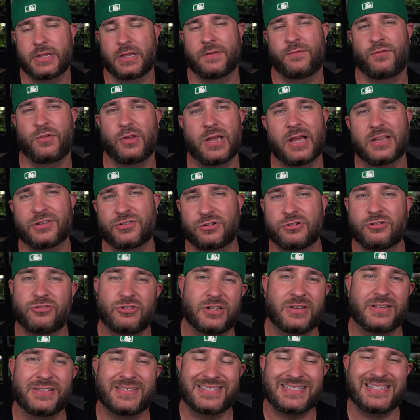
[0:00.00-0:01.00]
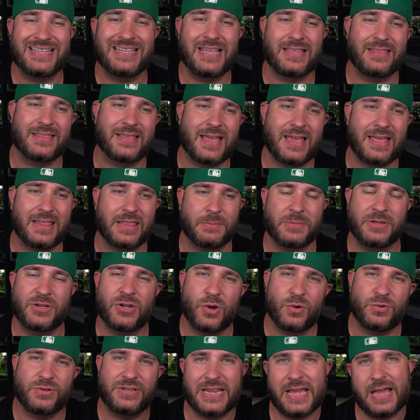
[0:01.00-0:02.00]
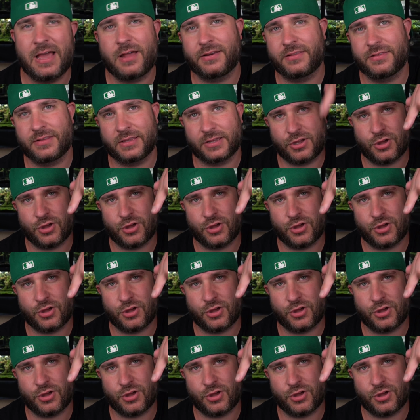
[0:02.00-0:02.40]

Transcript: If you guys are interested in seeing that, let me know down in the